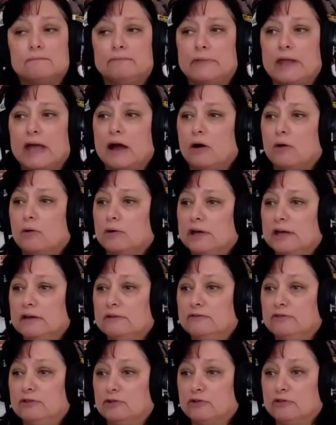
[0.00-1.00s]
Now,
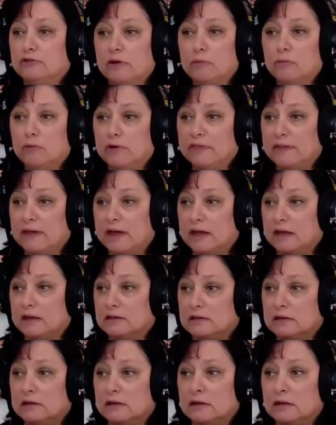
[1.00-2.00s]
if you're someone
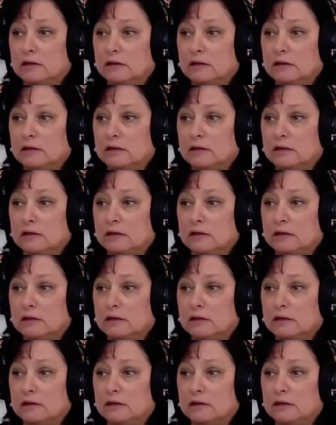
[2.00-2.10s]
that